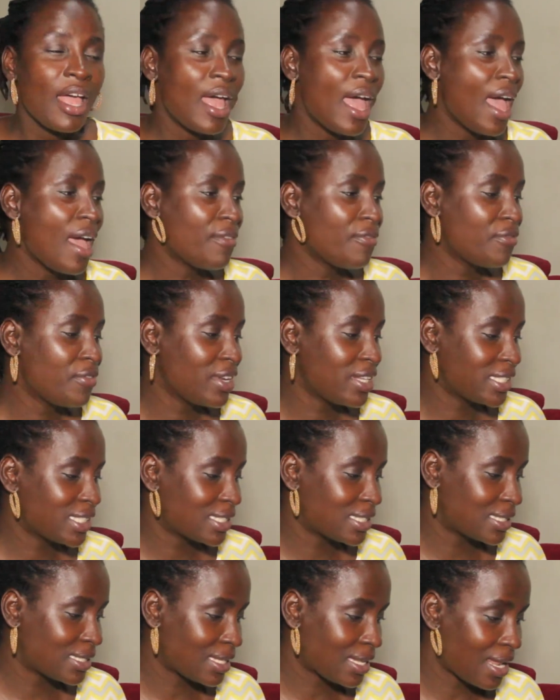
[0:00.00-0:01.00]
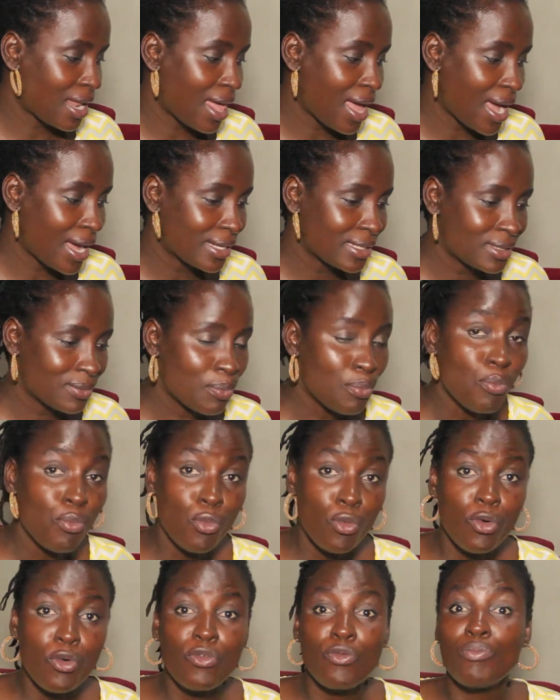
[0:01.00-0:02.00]
Every slight
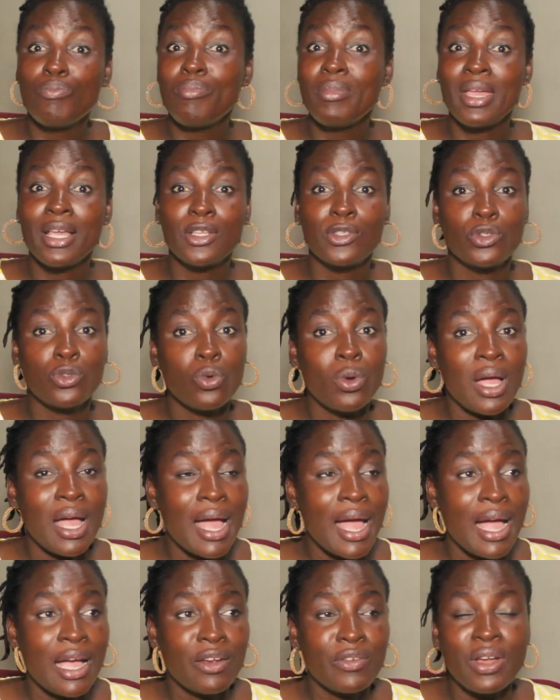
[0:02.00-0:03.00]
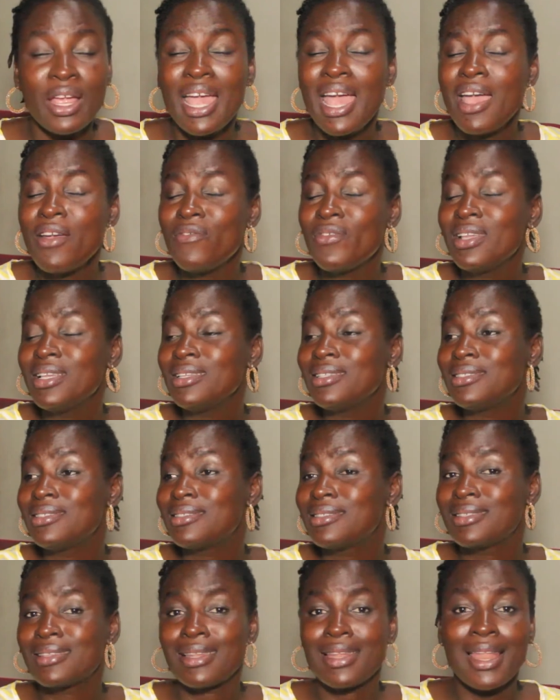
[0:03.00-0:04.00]
move makes you angry. Every
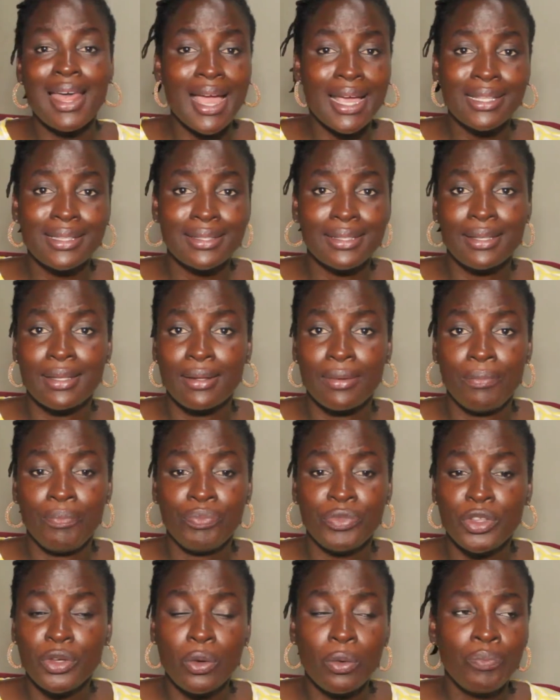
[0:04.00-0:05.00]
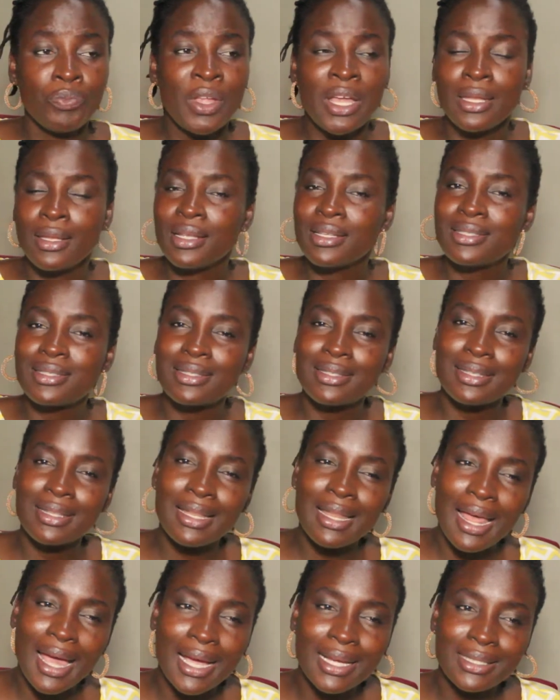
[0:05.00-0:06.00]
slight, the
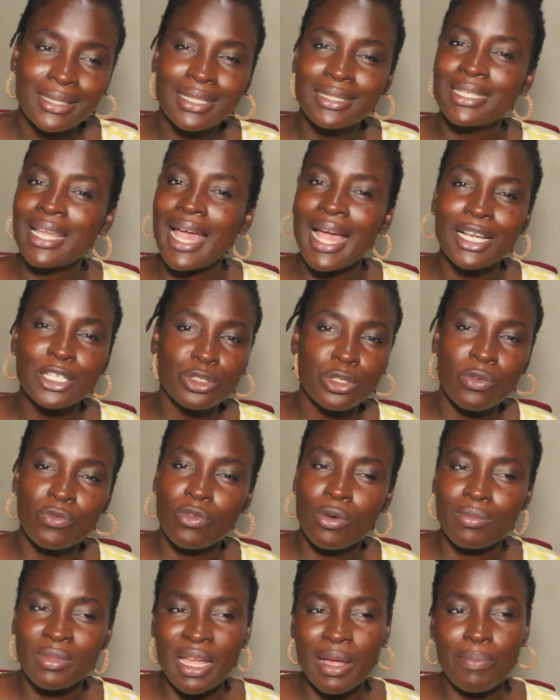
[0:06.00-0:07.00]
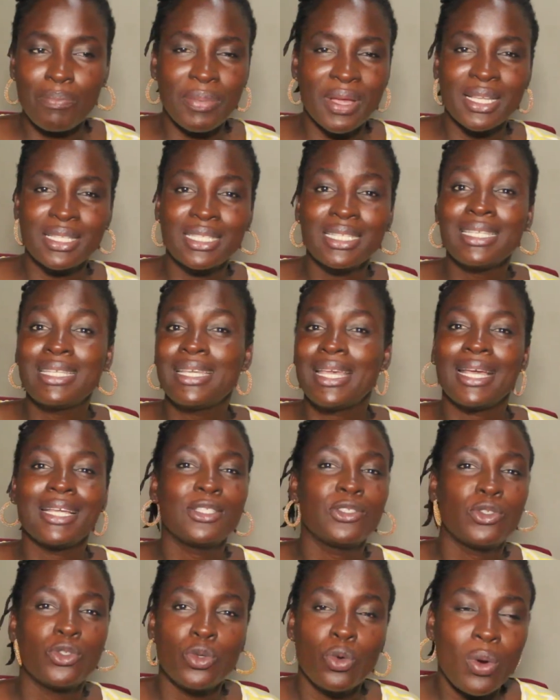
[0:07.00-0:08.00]
slightest action from that person
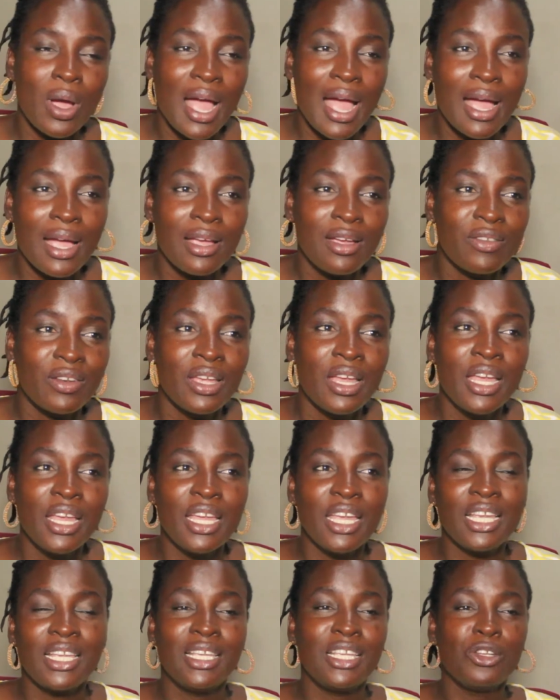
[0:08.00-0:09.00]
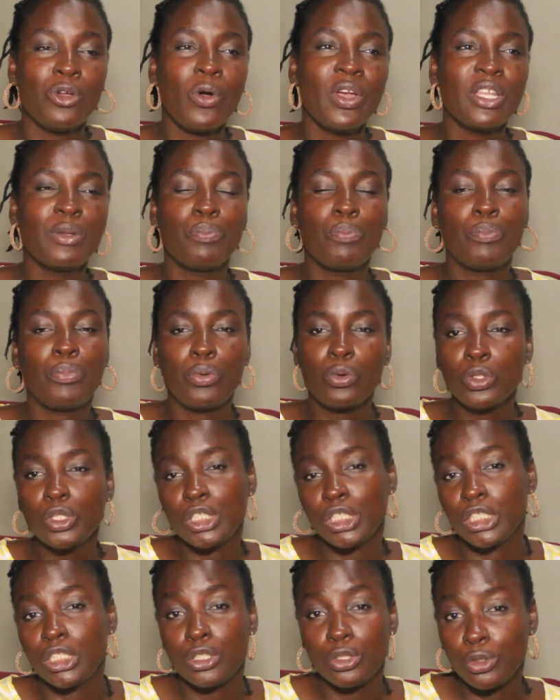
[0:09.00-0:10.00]
gets you angry. It
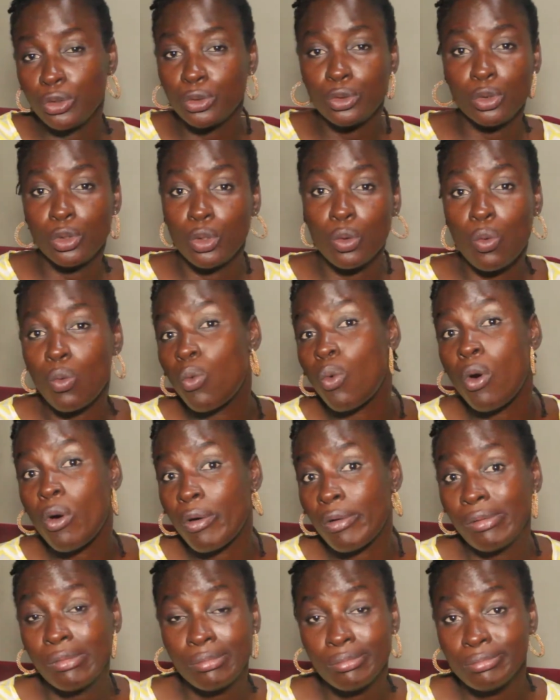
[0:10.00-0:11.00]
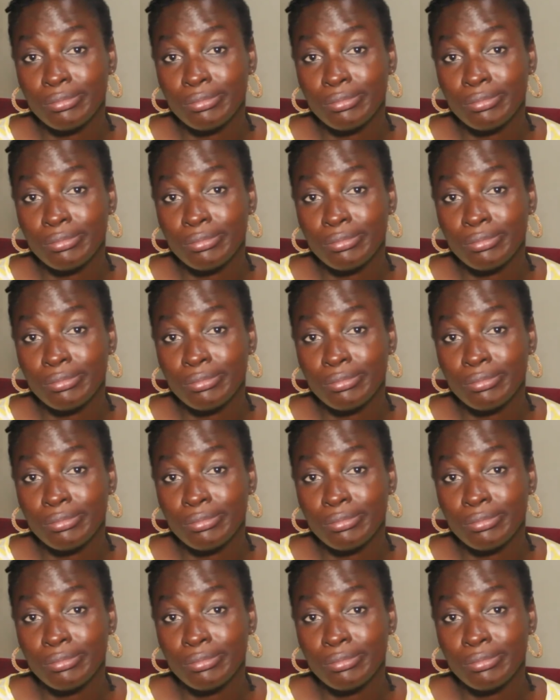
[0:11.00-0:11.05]
pushes you to the wall.